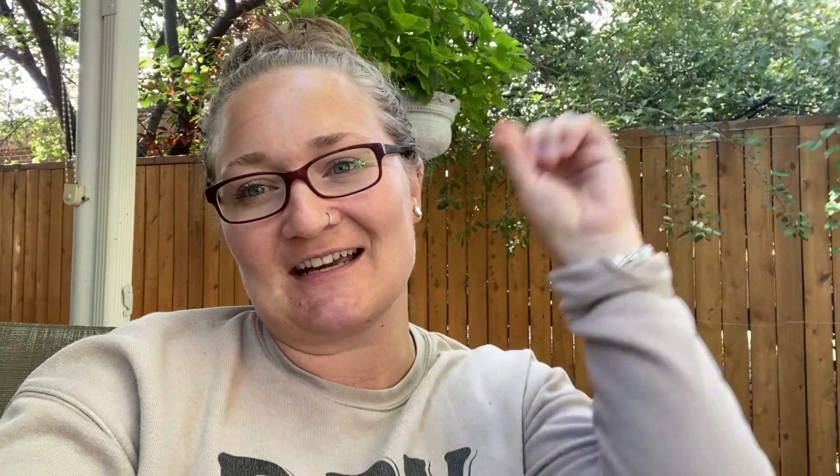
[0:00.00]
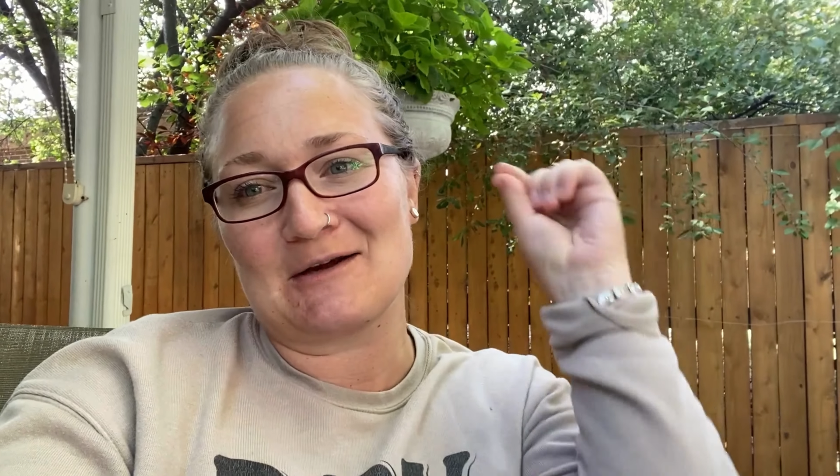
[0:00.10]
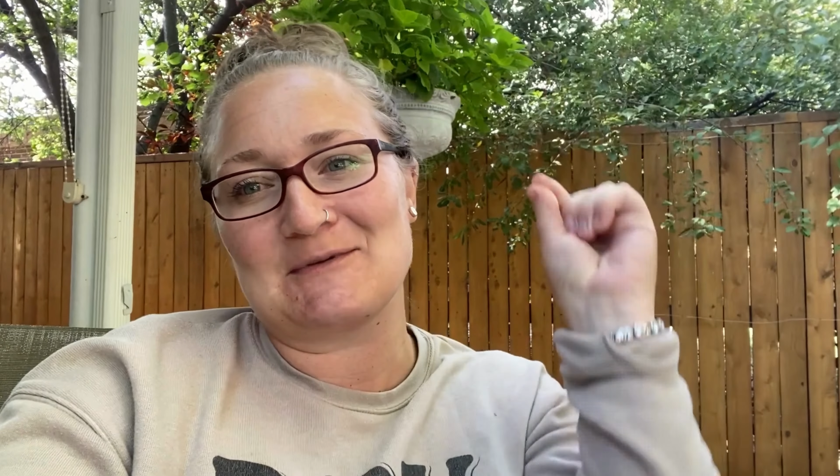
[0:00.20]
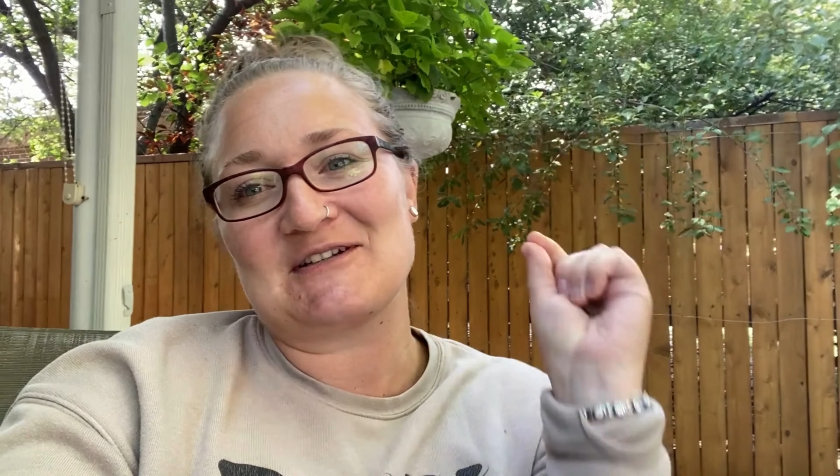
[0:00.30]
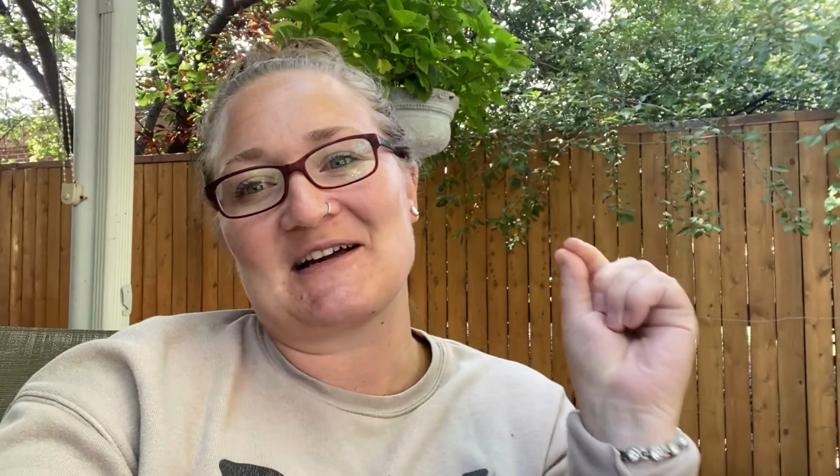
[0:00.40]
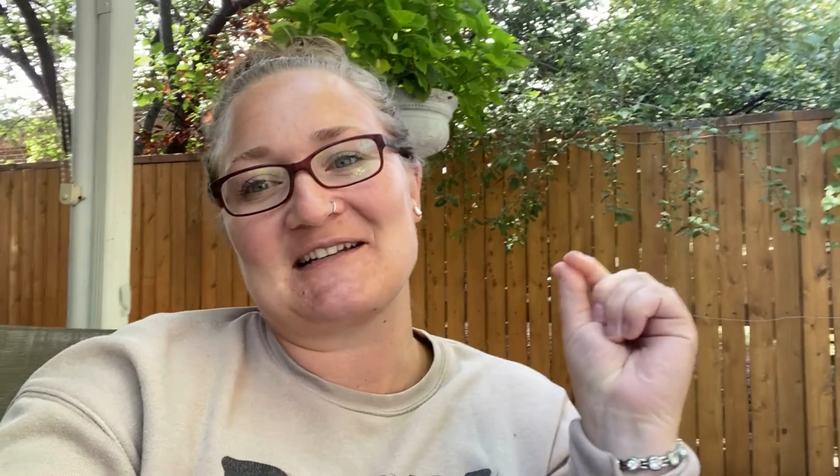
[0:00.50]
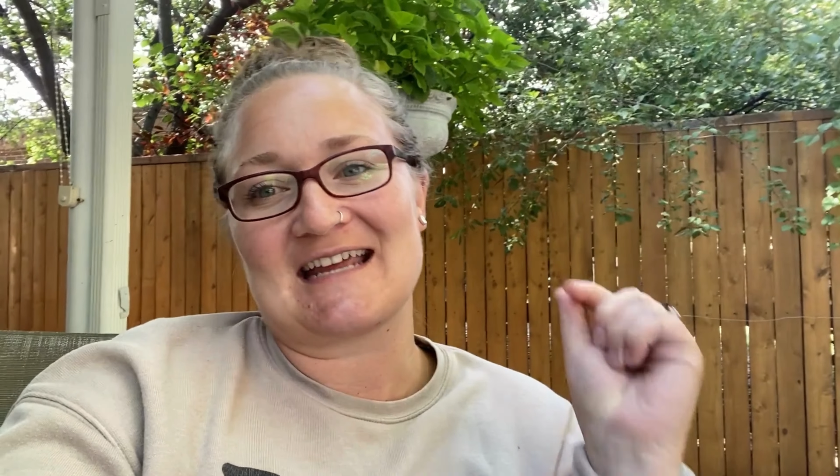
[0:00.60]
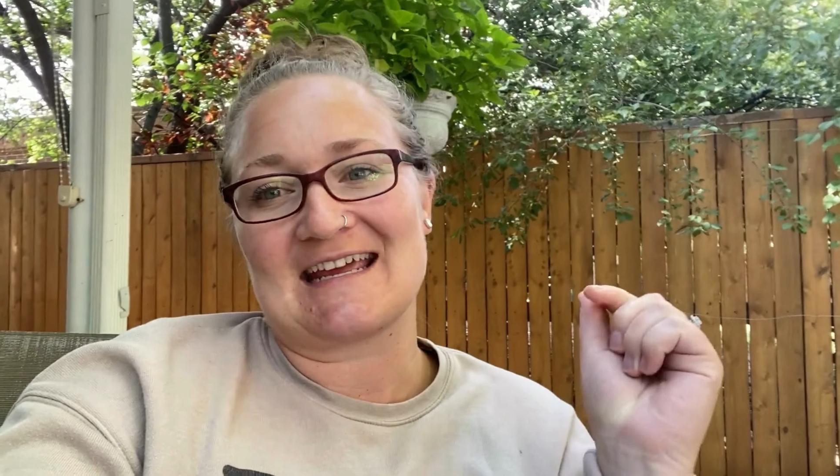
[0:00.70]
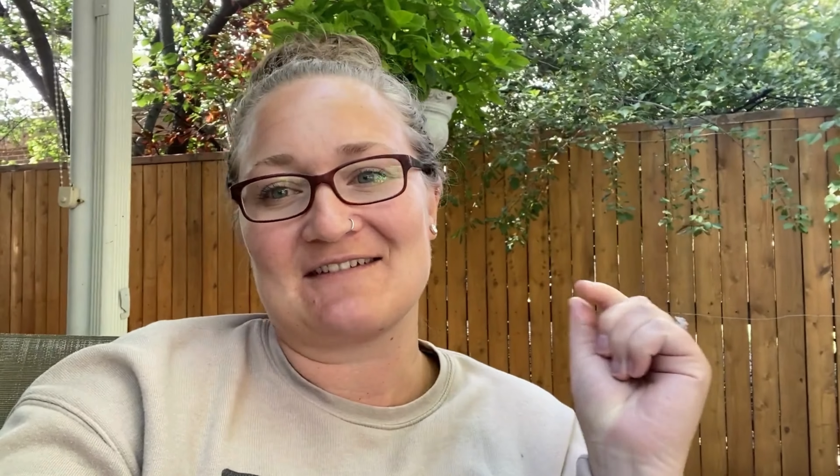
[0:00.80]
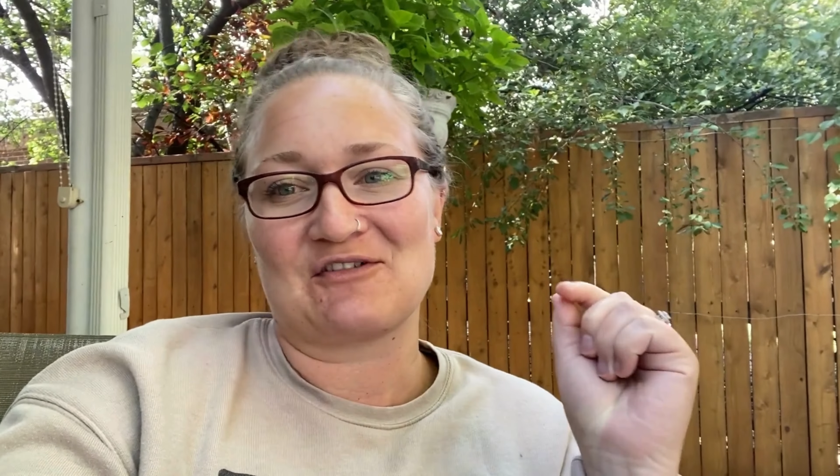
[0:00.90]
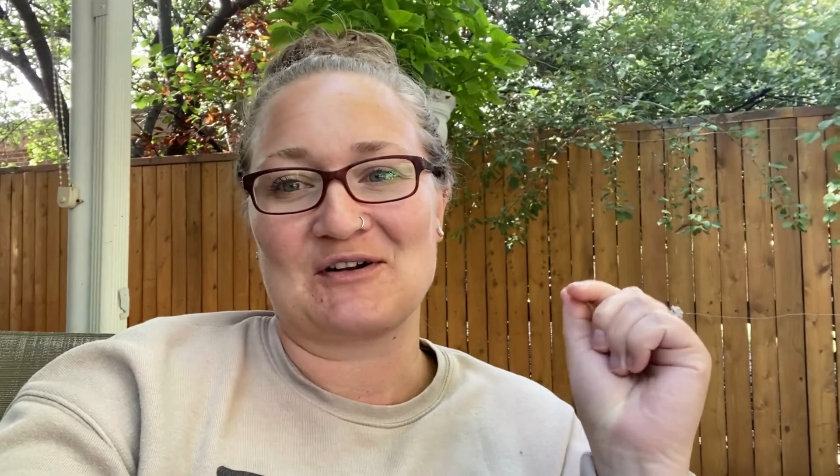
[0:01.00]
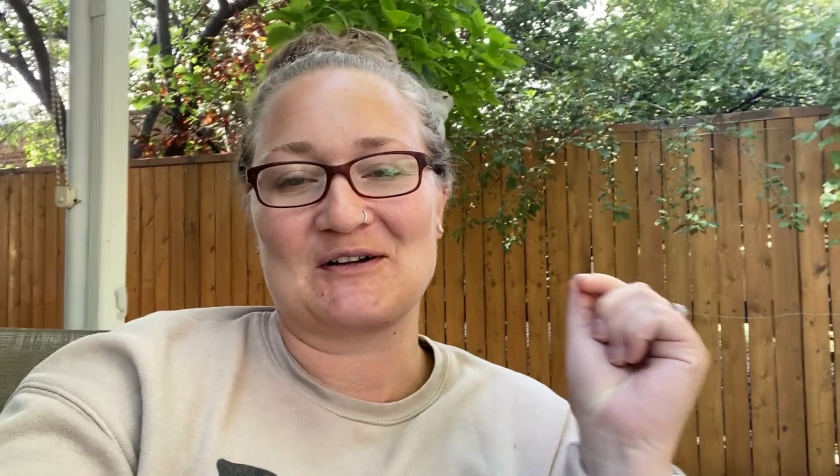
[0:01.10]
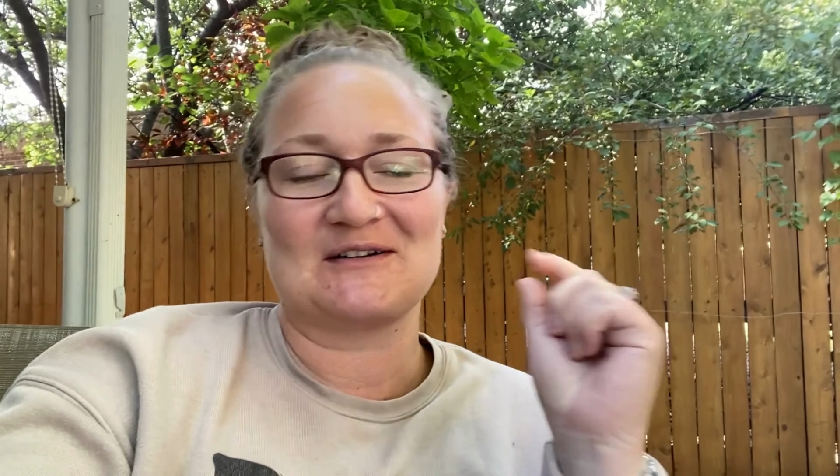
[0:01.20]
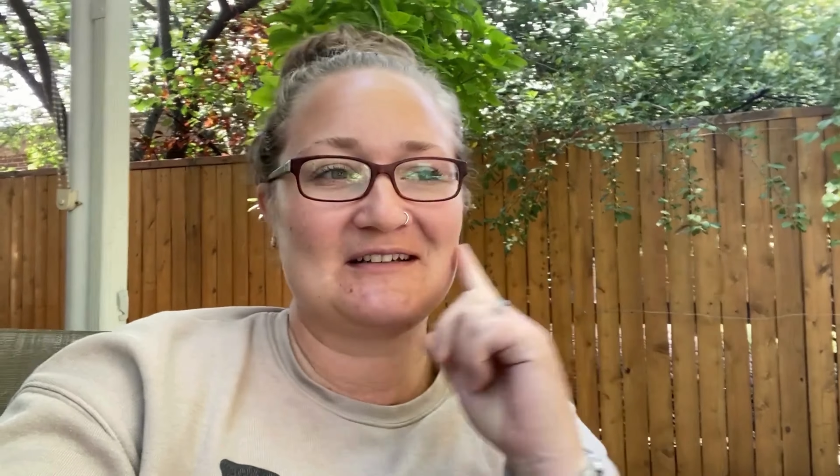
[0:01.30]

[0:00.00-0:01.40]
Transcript: Erbjudande for,